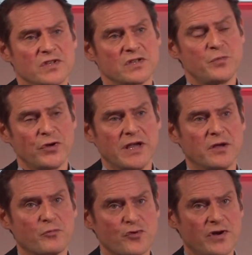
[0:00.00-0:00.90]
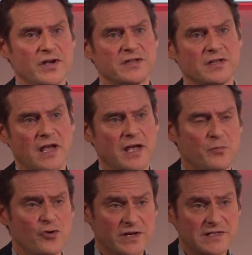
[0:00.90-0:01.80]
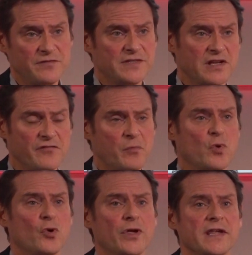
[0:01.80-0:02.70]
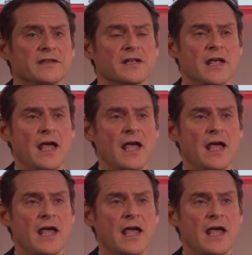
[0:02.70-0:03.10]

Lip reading: are putting productivity of employees